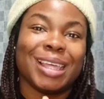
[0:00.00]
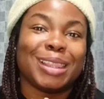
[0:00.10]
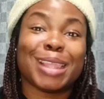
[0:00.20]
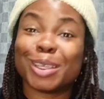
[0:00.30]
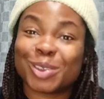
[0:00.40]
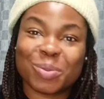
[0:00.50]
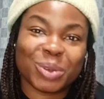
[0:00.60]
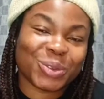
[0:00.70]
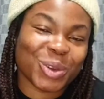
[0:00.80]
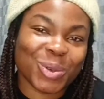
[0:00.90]
Thanks so
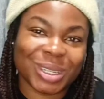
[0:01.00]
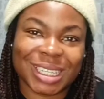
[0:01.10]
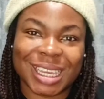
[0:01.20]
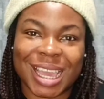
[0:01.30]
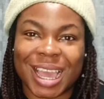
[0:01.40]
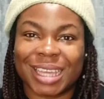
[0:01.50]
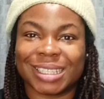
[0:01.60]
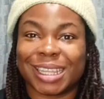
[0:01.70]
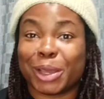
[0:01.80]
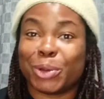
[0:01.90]
much for watching, guys,
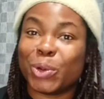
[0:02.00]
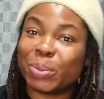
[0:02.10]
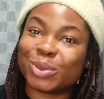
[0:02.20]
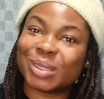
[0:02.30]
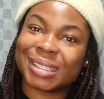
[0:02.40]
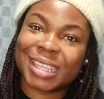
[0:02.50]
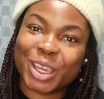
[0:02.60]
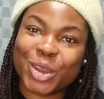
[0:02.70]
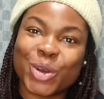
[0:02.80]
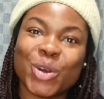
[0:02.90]
and I hope to see
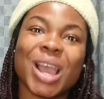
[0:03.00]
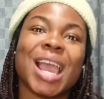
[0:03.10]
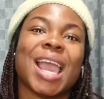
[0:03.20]
you